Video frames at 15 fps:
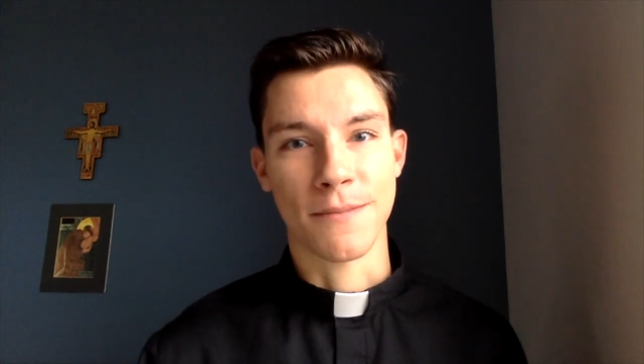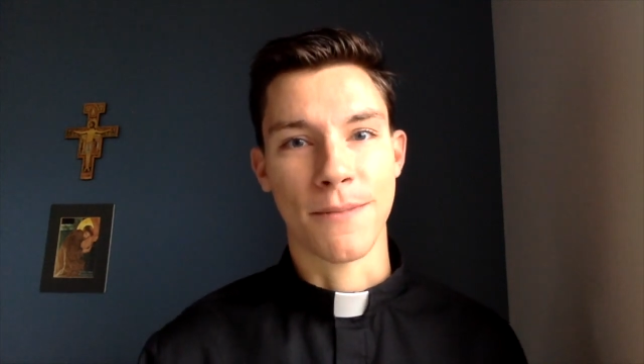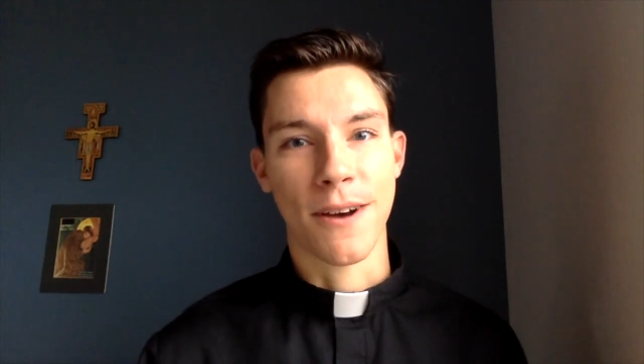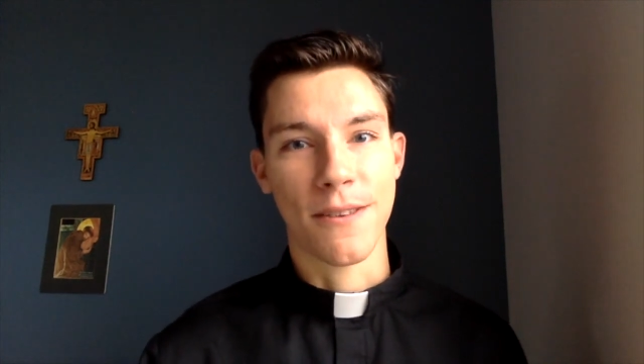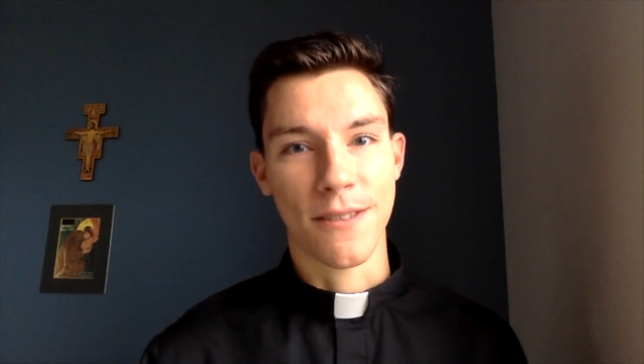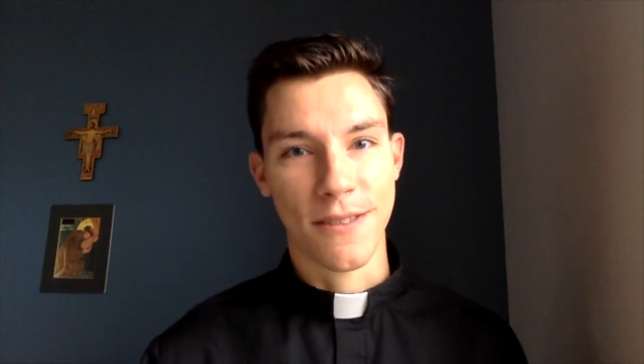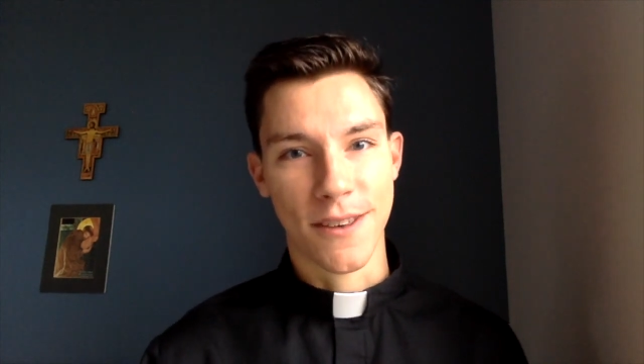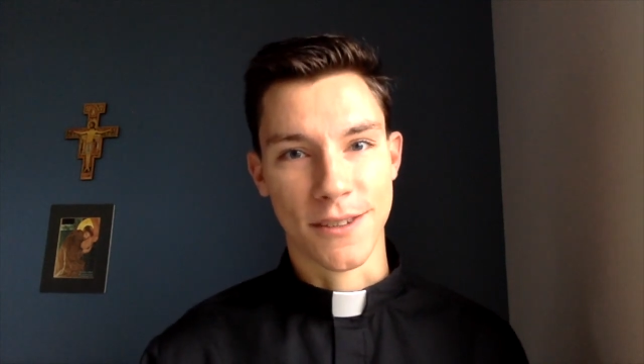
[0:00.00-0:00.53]

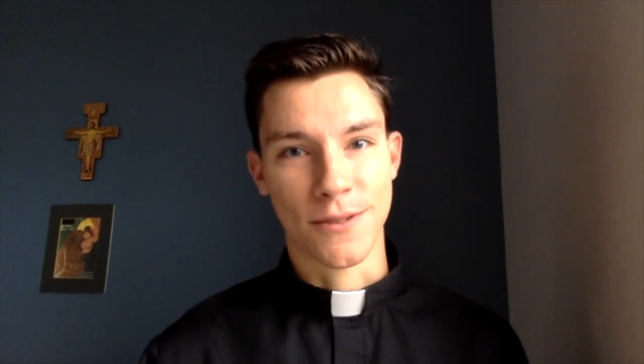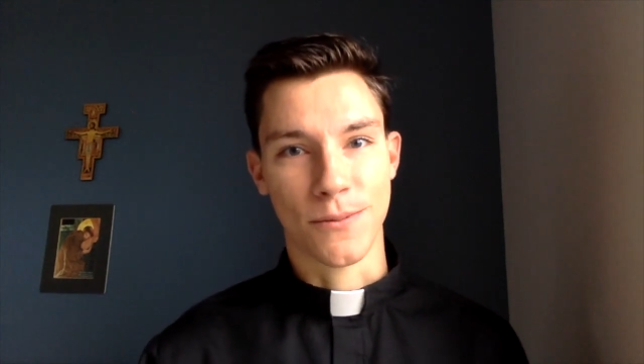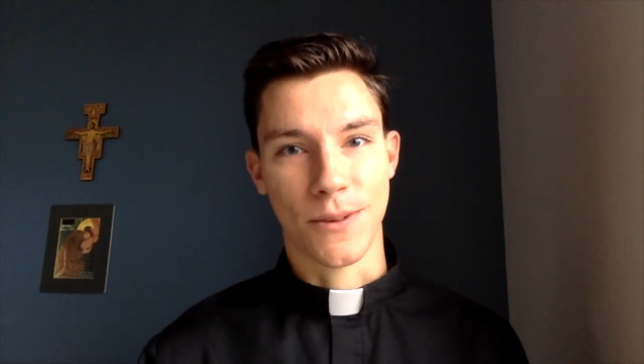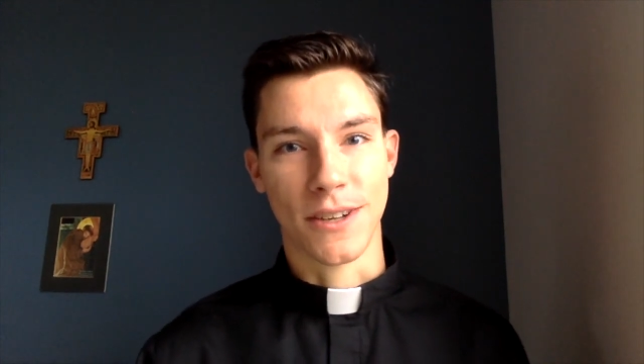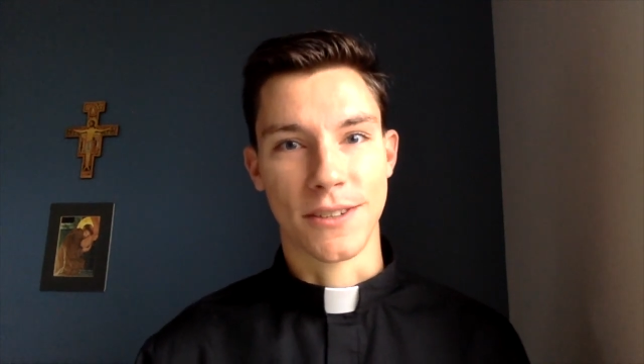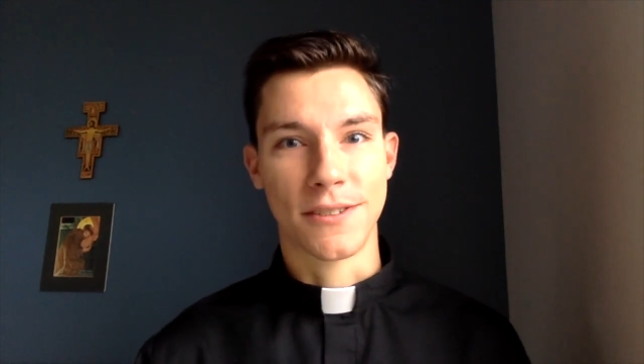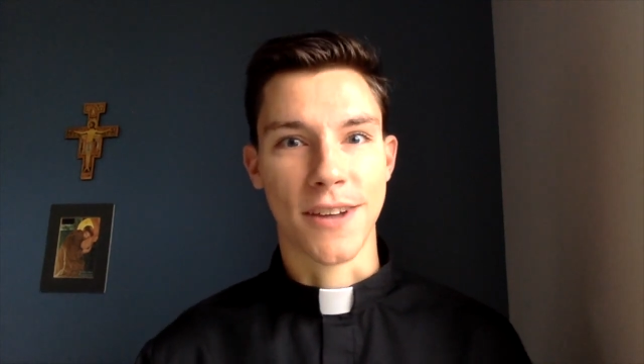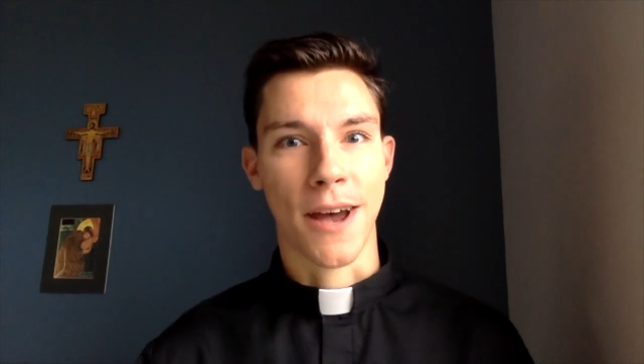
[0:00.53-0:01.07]
about this
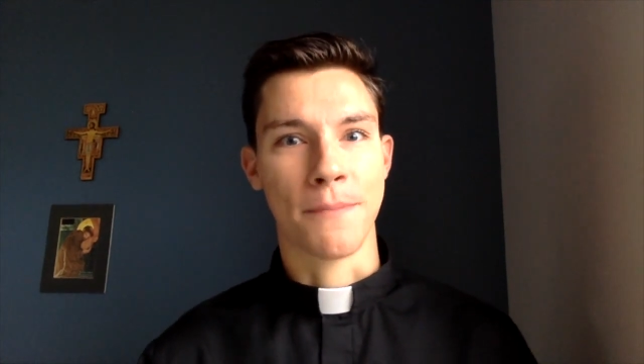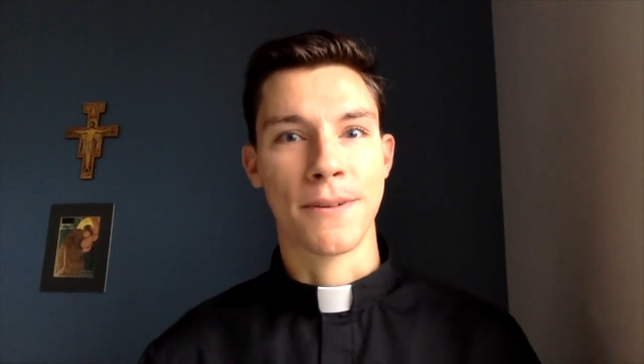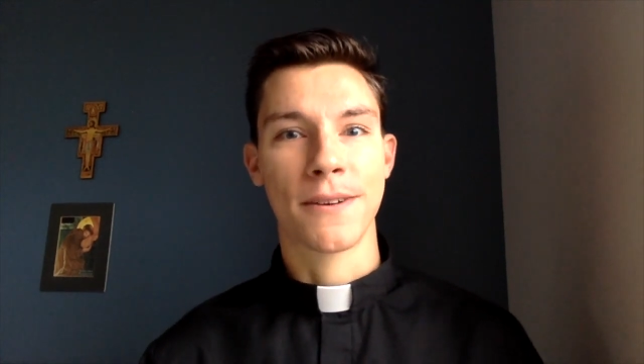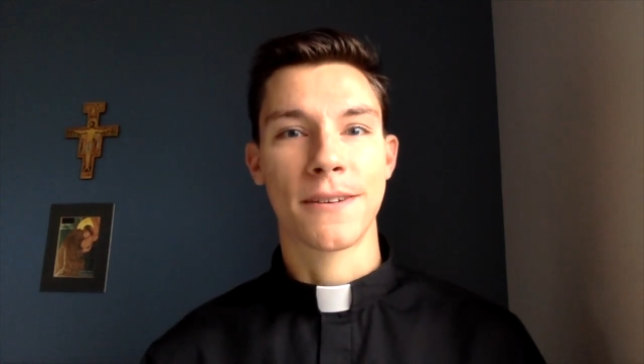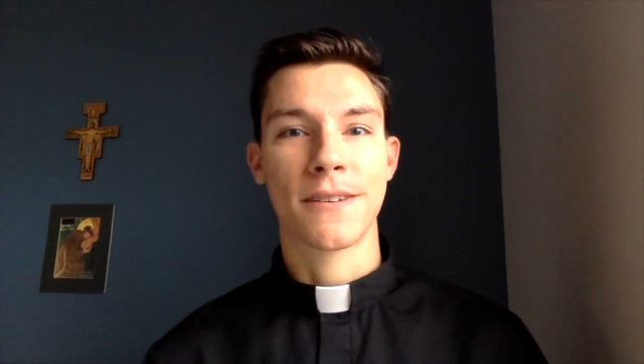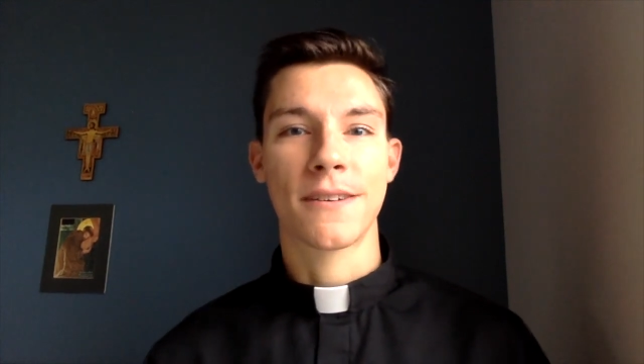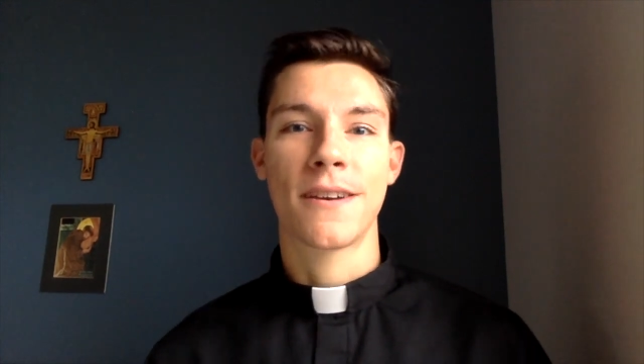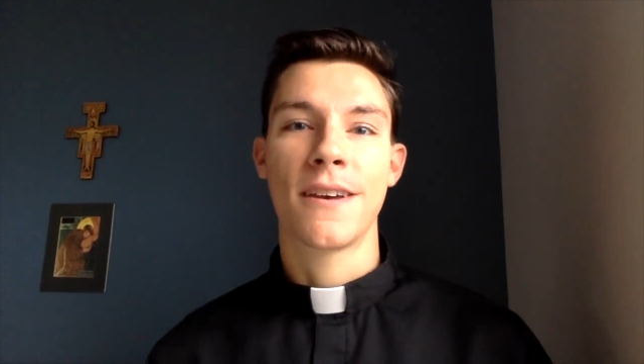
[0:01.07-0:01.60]
week's
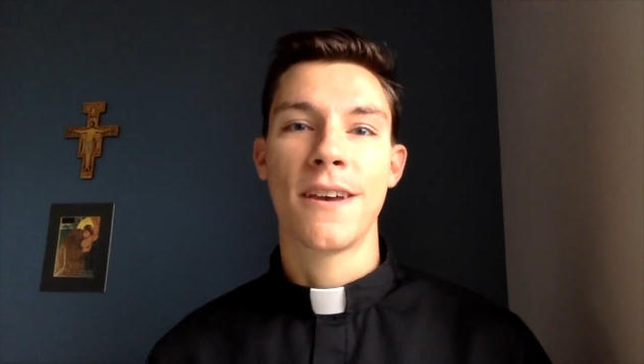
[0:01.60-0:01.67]
topic.